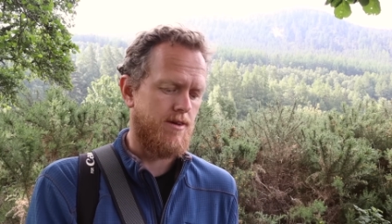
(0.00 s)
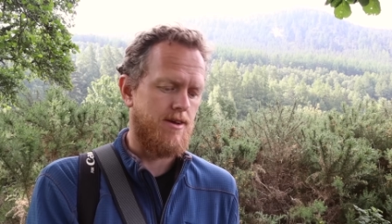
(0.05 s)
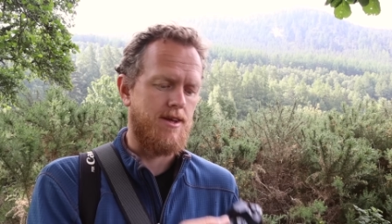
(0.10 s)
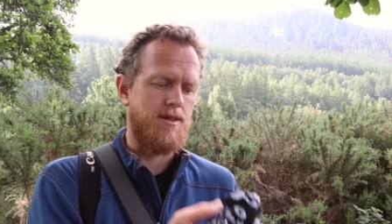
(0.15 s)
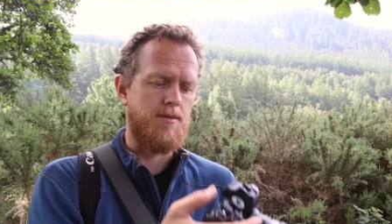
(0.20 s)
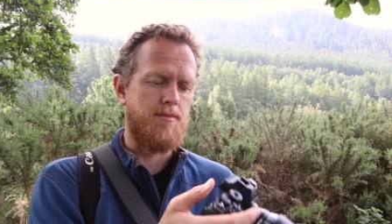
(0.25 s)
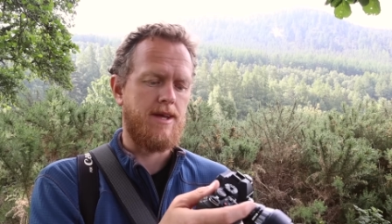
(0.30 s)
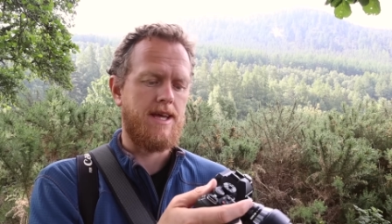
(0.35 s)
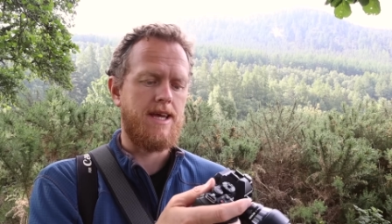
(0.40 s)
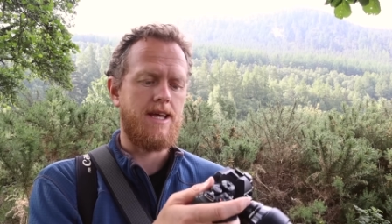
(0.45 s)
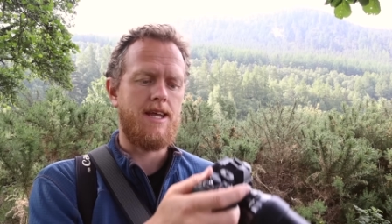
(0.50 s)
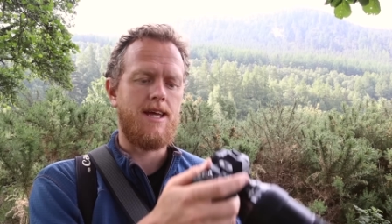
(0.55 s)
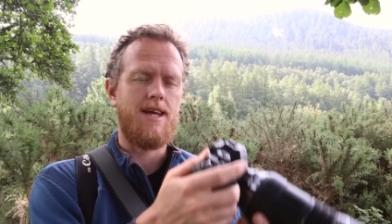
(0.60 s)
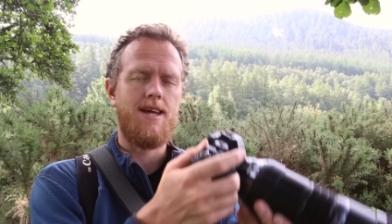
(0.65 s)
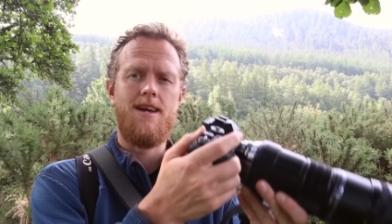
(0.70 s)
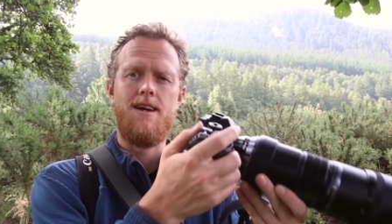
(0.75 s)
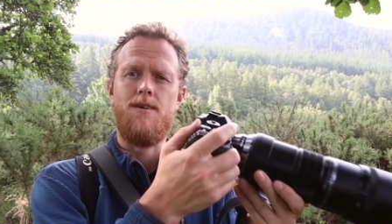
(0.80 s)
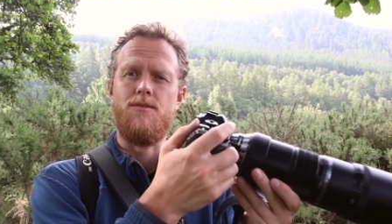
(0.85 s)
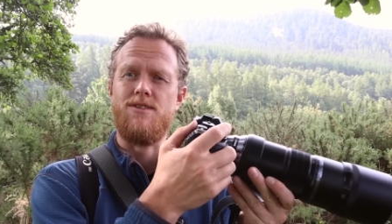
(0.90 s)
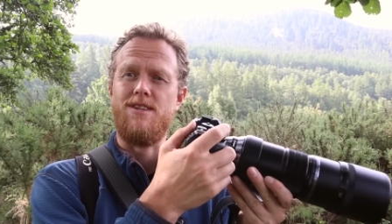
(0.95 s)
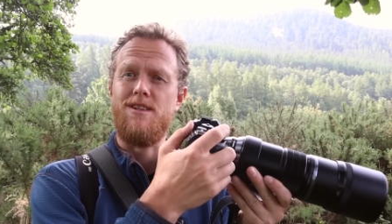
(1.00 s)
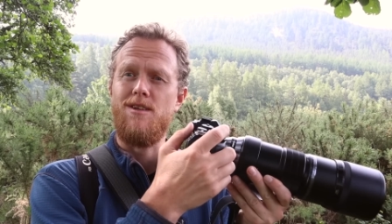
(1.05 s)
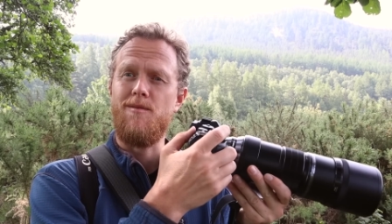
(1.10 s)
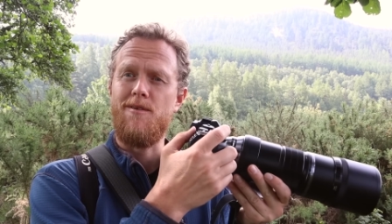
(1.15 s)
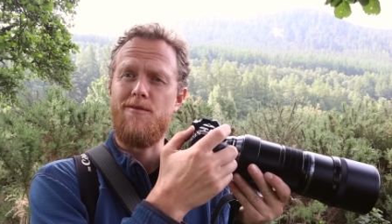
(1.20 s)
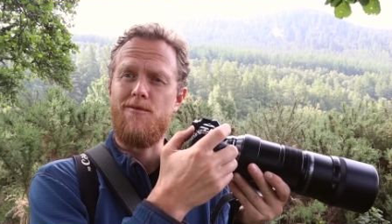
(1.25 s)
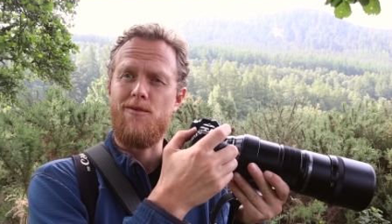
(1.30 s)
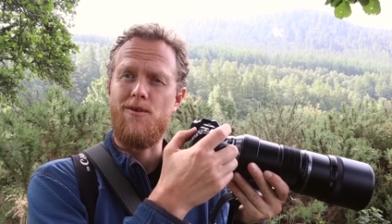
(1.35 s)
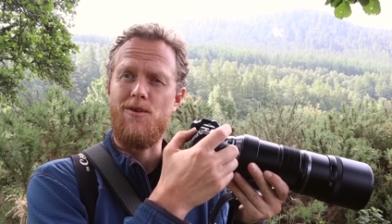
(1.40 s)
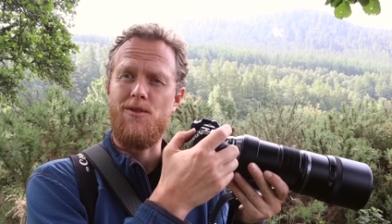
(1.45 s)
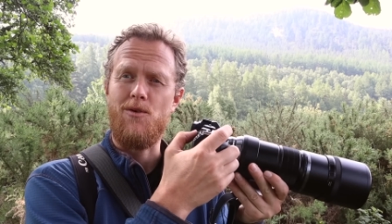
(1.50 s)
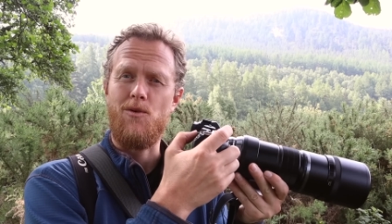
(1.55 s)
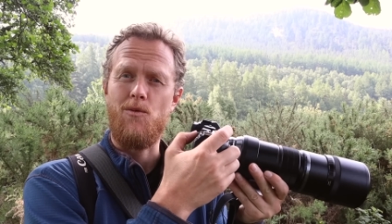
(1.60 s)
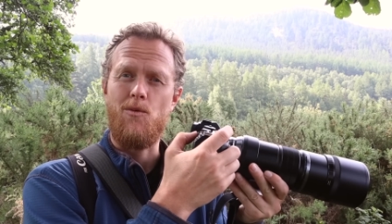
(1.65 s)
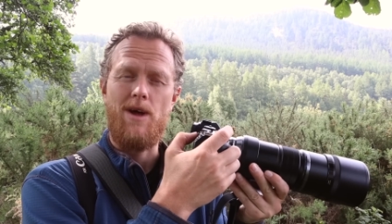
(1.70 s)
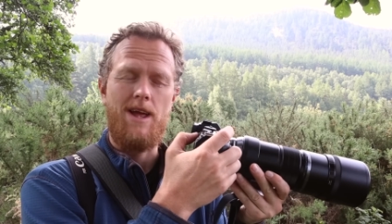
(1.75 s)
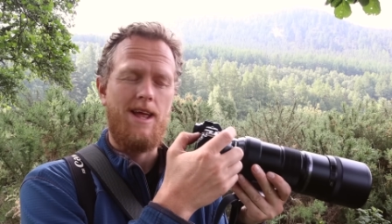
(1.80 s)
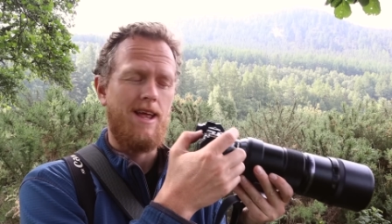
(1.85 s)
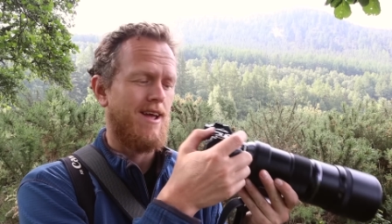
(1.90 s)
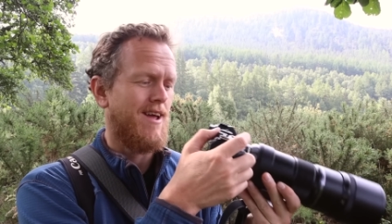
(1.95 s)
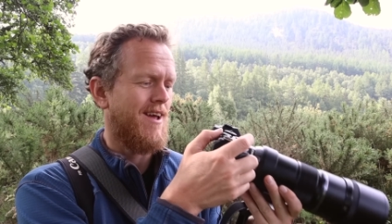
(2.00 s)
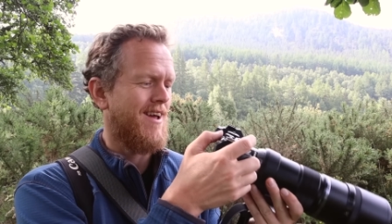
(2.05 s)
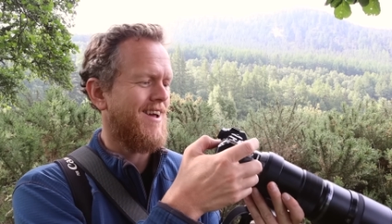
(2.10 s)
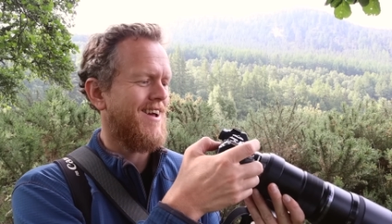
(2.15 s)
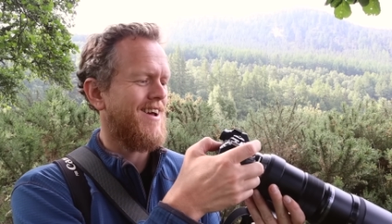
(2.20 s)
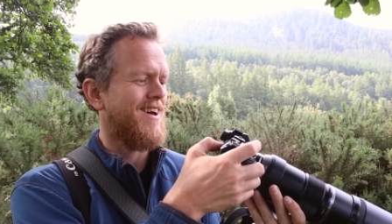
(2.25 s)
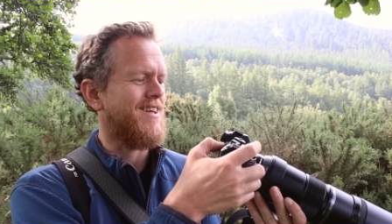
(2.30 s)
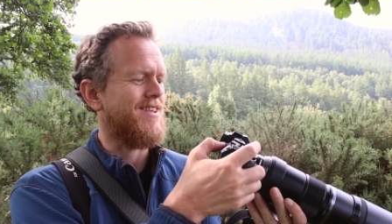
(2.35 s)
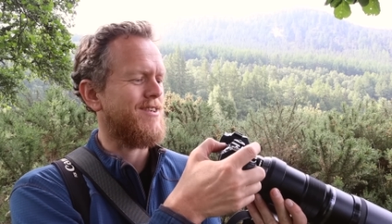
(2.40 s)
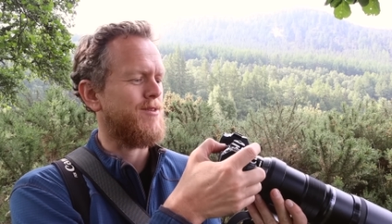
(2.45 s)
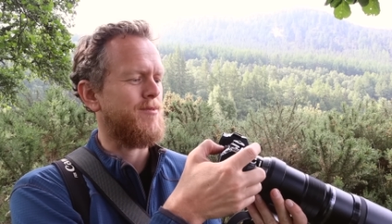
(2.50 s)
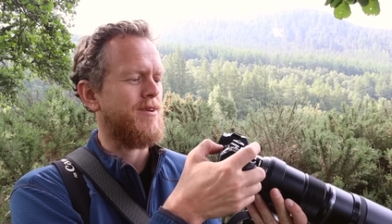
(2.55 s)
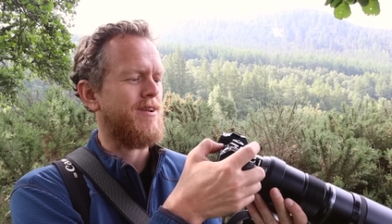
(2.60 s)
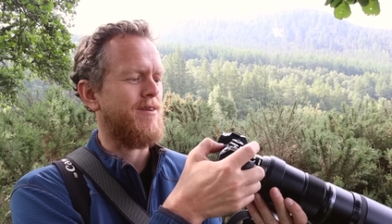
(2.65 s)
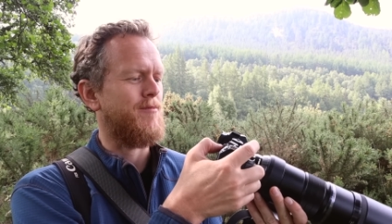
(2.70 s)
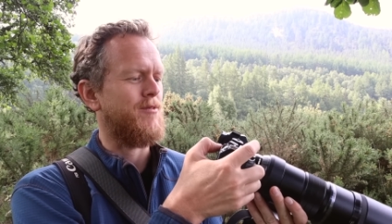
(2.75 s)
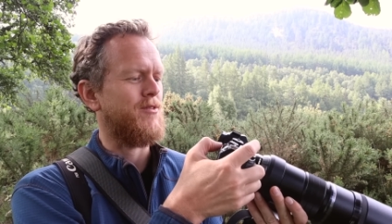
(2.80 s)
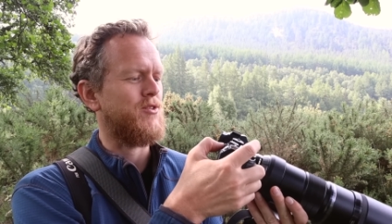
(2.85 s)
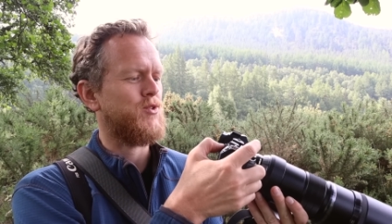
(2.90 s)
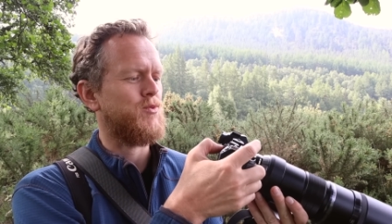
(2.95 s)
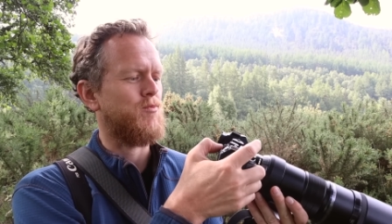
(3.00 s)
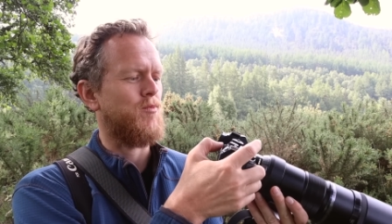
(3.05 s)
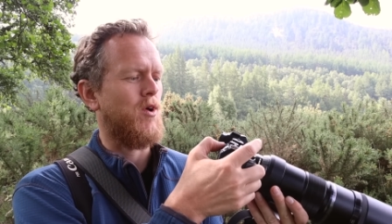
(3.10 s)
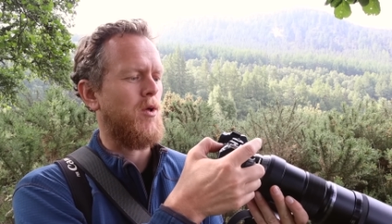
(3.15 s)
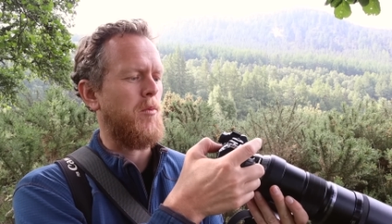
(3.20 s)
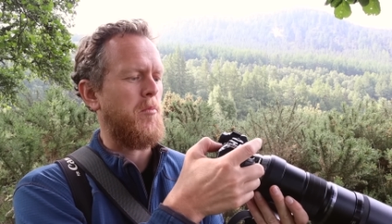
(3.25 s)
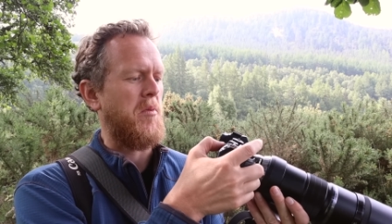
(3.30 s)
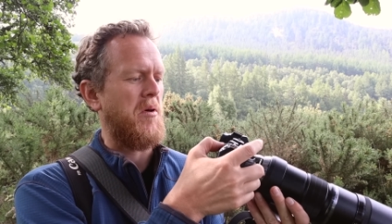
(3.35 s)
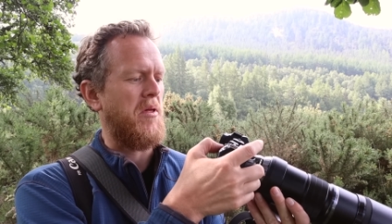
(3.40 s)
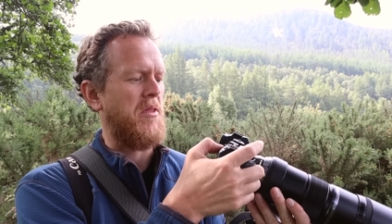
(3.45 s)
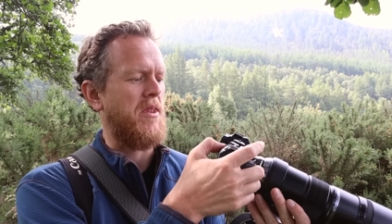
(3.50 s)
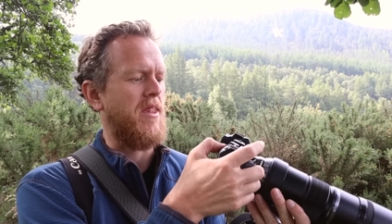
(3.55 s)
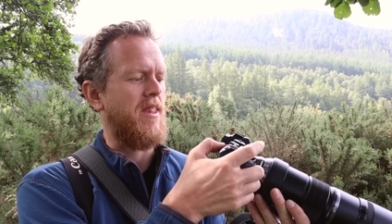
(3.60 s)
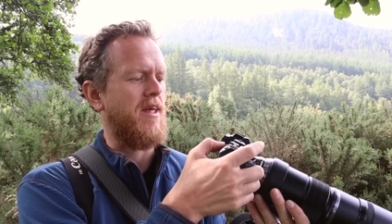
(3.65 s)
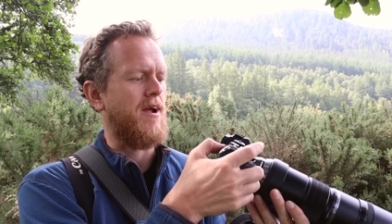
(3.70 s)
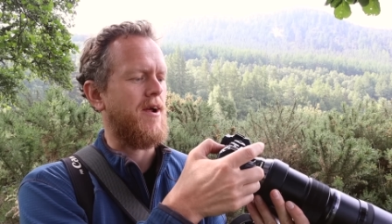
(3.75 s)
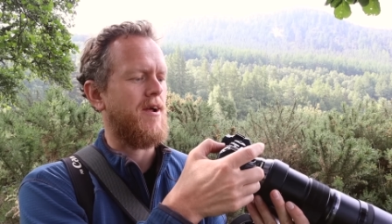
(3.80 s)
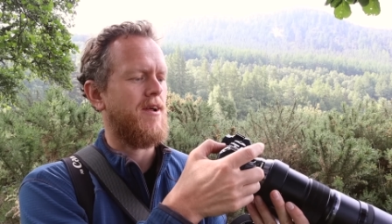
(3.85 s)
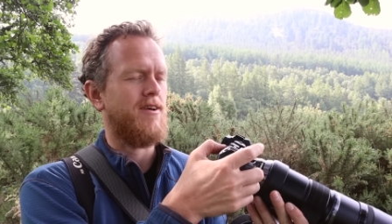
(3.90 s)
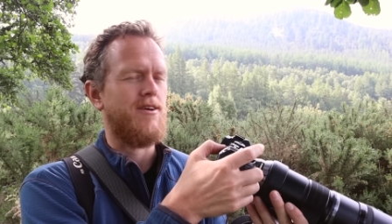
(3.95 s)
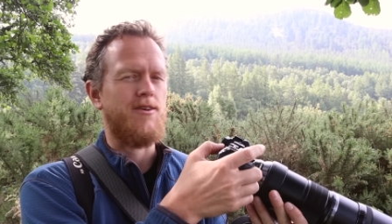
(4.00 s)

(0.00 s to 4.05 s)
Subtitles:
In the beginning, it was a little bit further away, and there's a bit of a small button there.